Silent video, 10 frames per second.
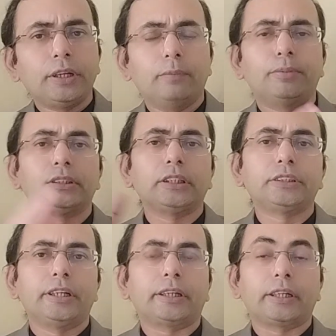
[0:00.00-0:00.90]
business
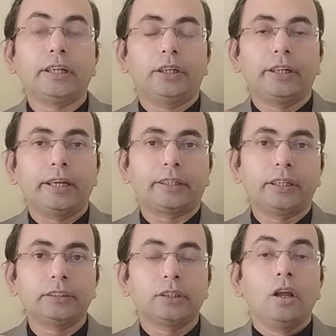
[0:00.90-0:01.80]

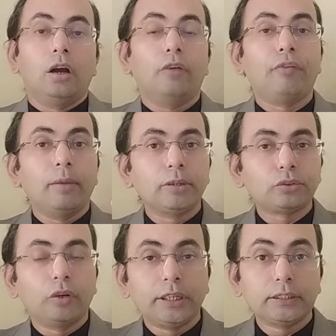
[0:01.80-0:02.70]
directories. A famous
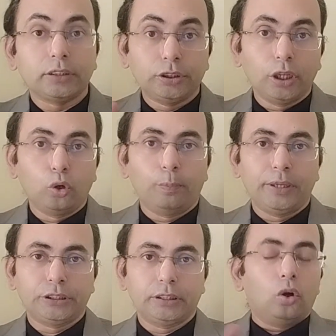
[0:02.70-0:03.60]
one is Yellow
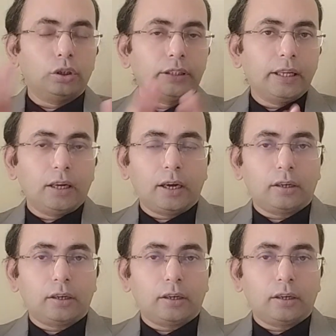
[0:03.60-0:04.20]
Pages. There are